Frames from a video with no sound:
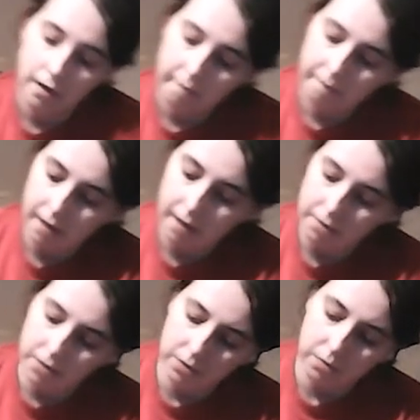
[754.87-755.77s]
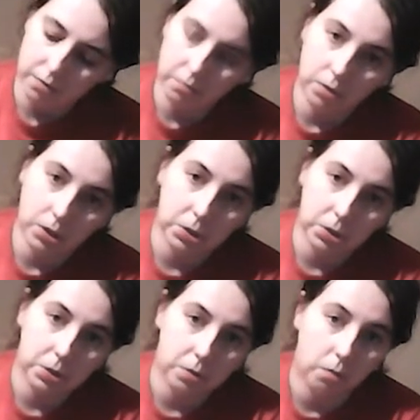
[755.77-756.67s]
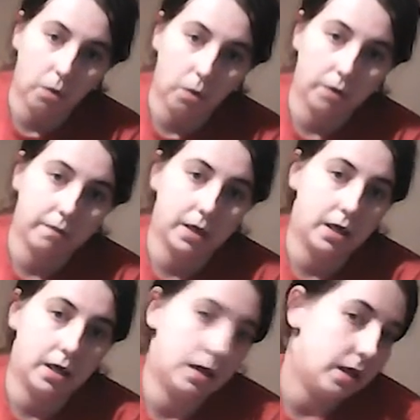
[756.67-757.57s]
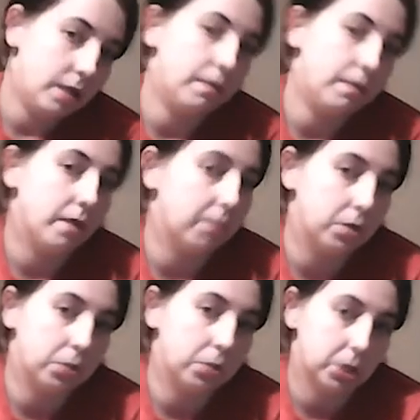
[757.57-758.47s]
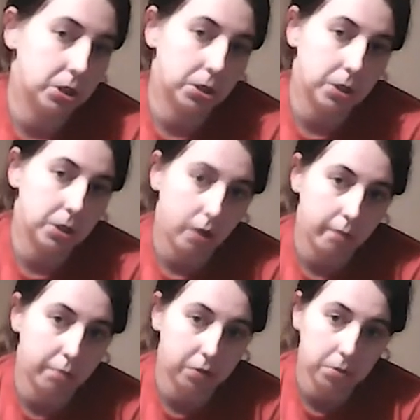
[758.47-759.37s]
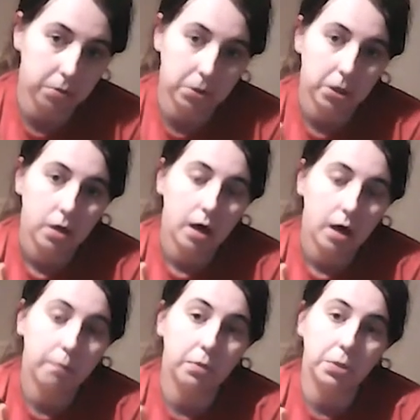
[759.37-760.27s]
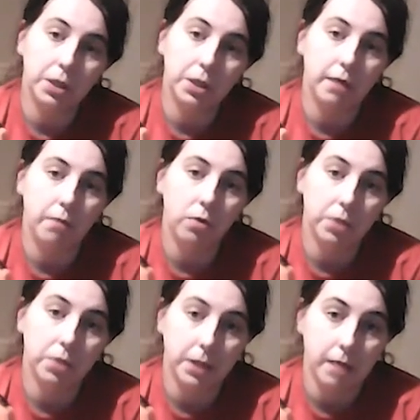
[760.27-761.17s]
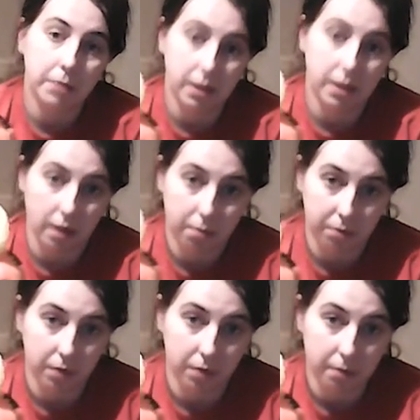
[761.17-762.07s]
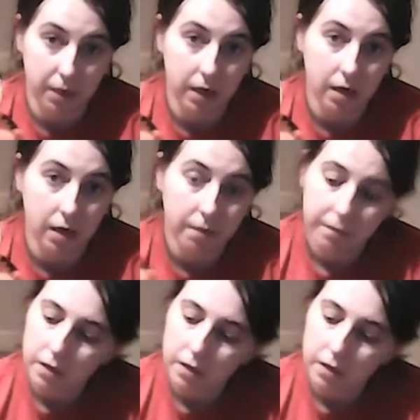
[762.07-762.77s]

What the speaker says: Flareon was one of the Eevee evolutions that I bought. I bought him on the same day that I bought Amelia.